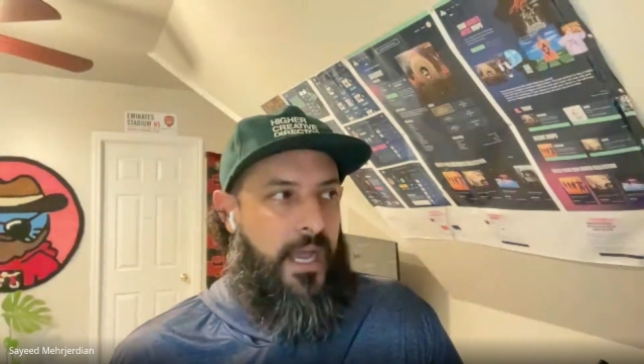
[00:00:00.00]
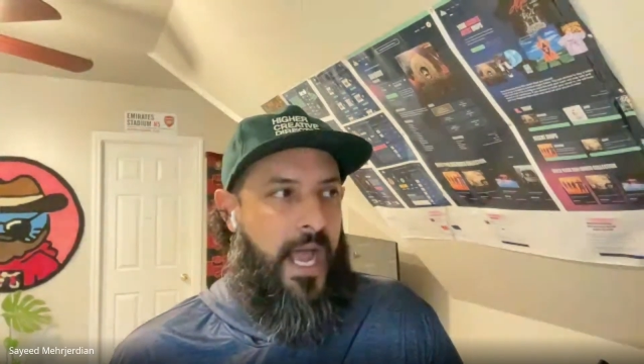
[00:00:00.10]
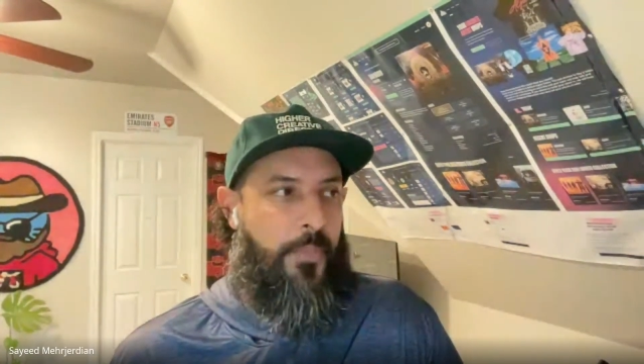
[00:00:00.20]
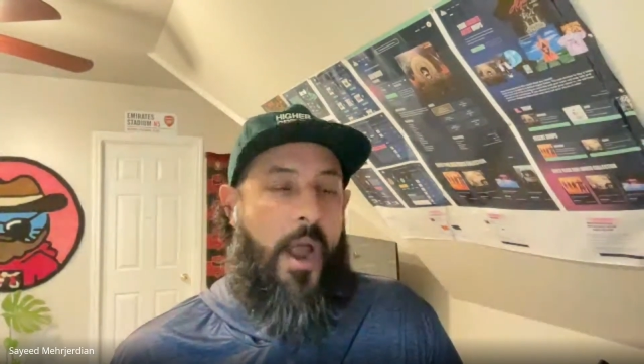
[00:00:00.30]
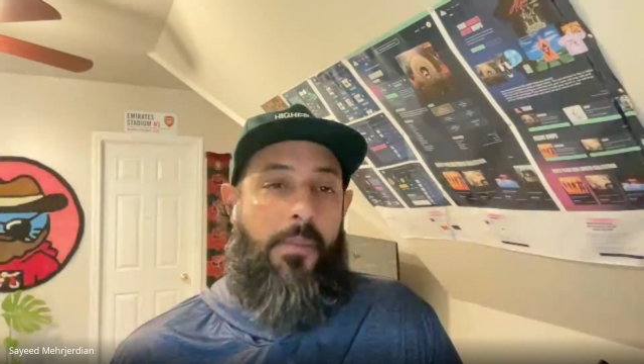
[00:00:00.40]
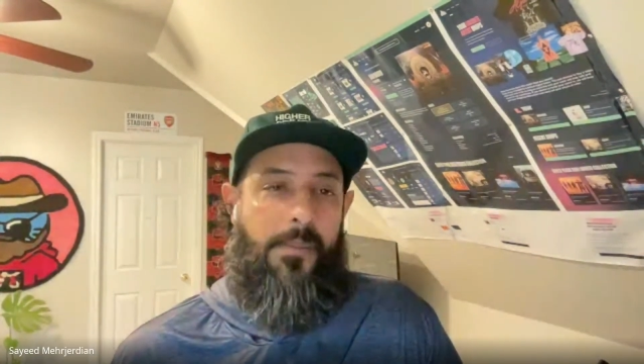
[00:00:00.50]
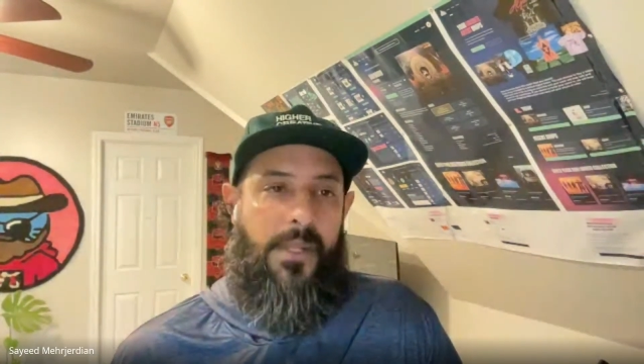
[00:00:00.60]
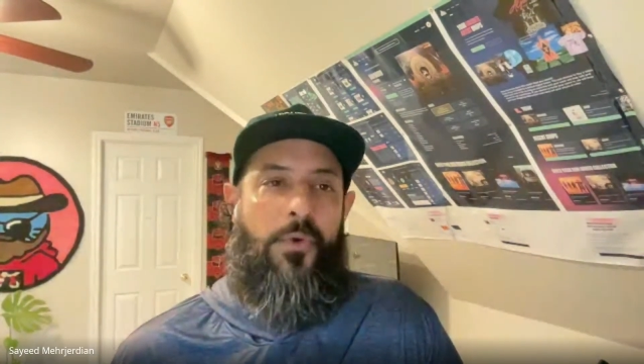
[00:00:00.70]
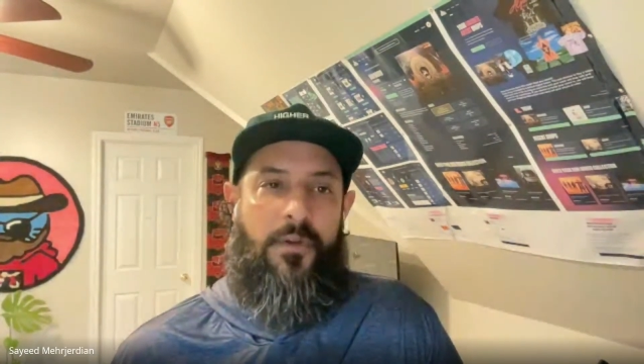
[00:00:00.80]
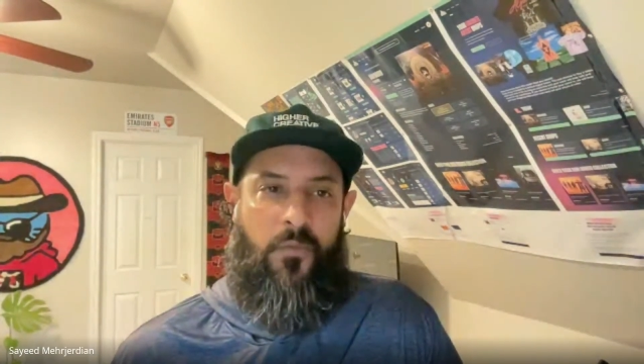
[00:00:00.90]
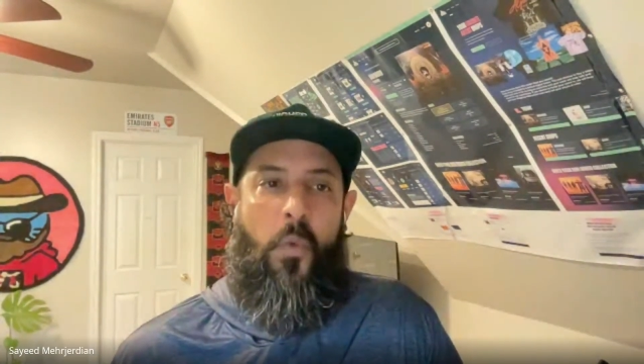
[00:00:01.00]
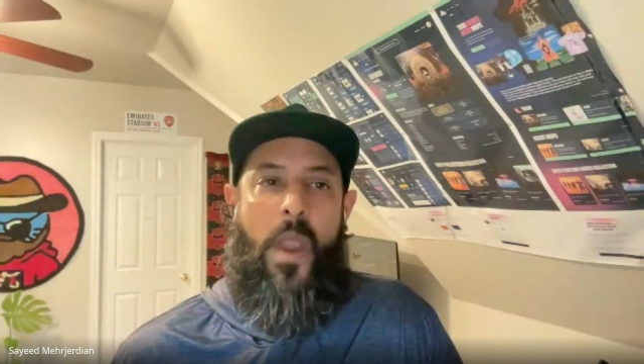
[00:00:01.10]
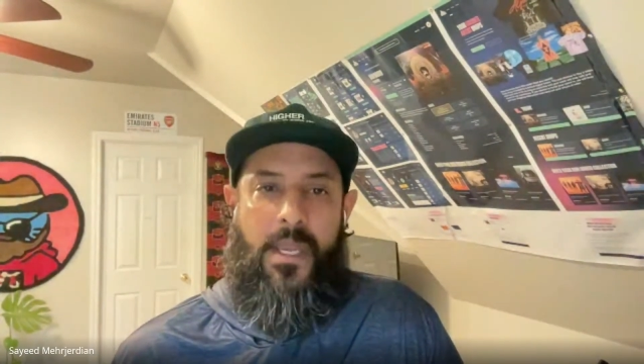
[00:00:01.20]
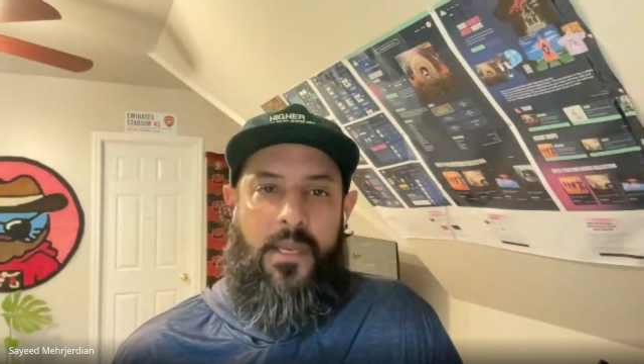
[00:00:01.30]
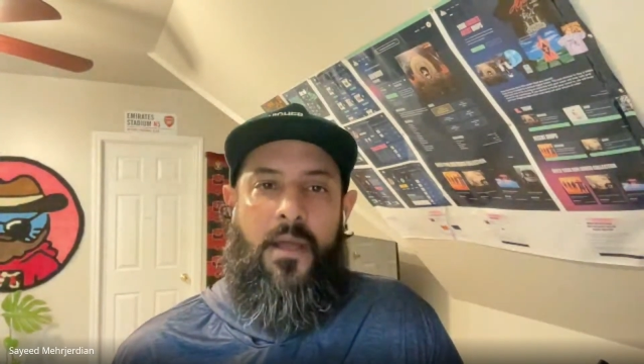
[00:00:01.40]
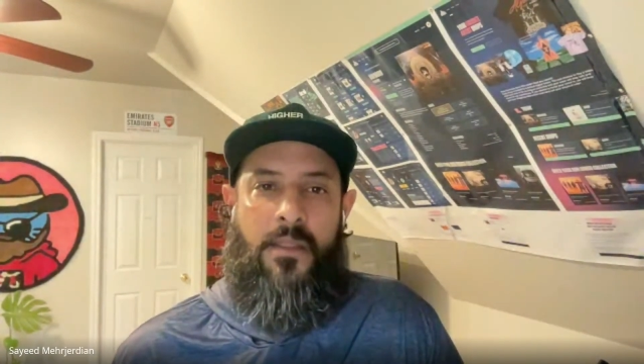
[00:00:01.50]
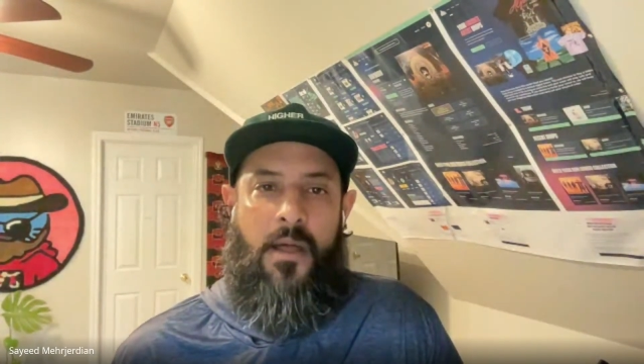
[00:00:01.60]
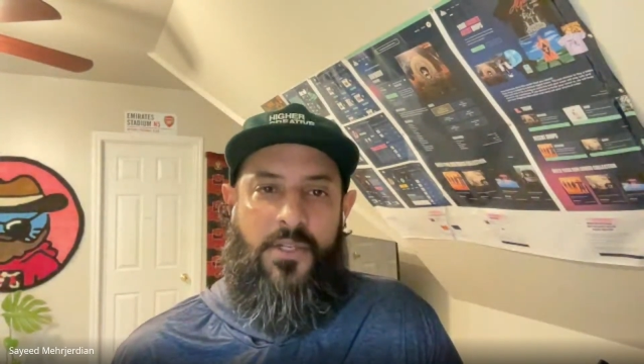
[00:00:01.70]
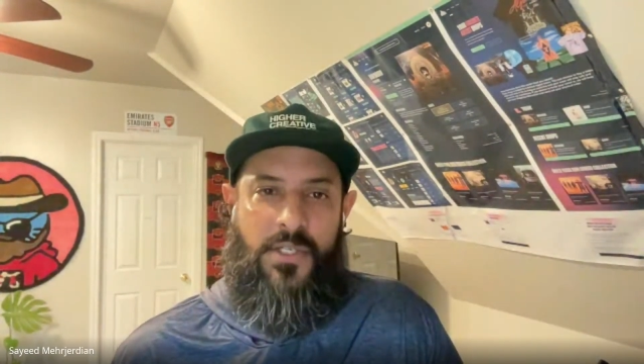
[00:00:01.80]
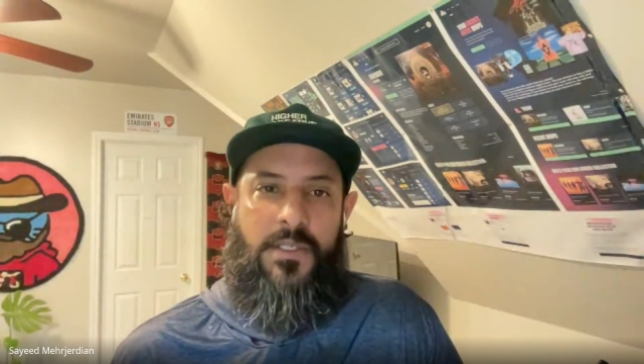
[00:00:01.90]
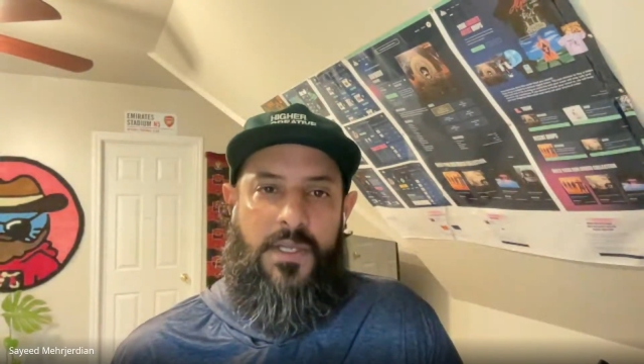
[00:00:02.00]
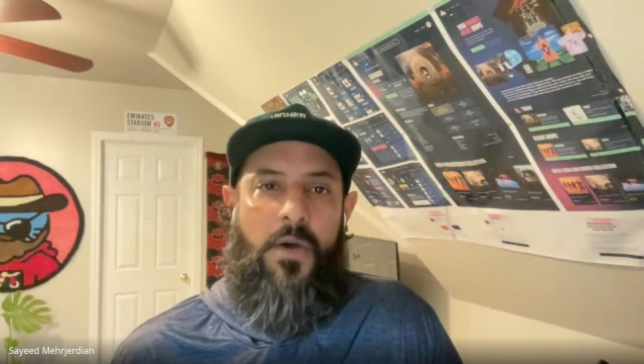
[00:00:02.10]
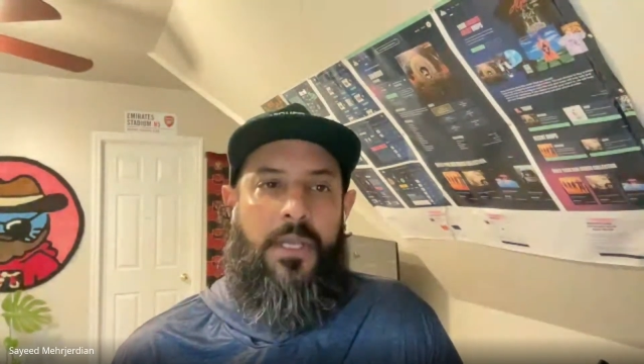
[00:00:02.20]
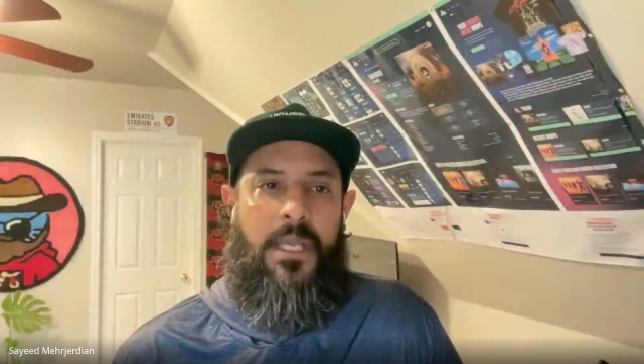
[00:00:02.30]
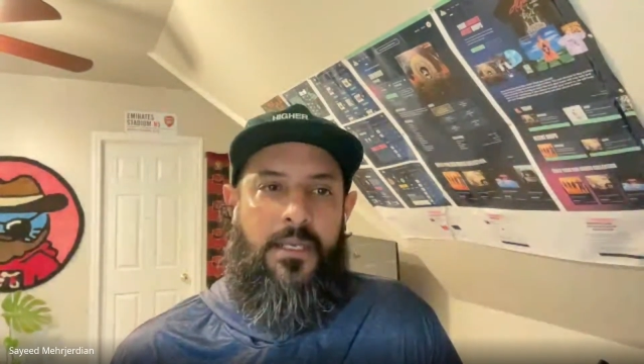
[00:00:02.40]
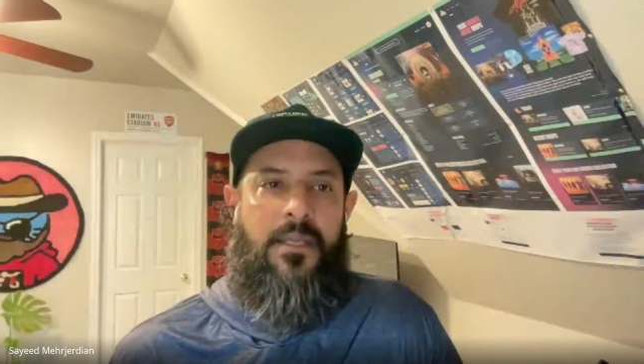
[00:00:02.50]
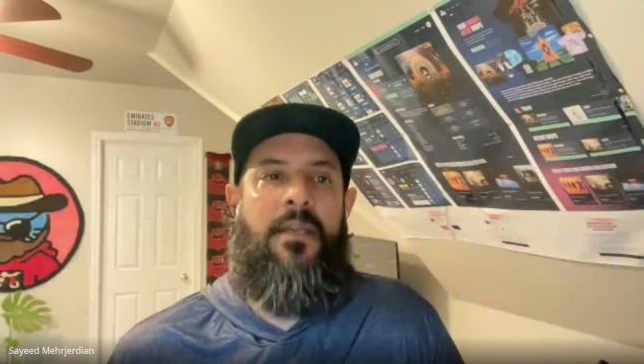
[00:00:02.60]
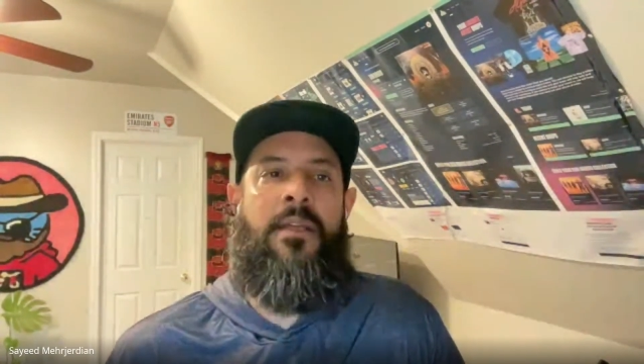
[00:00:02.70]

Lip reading: I probably would have waited on launching a token,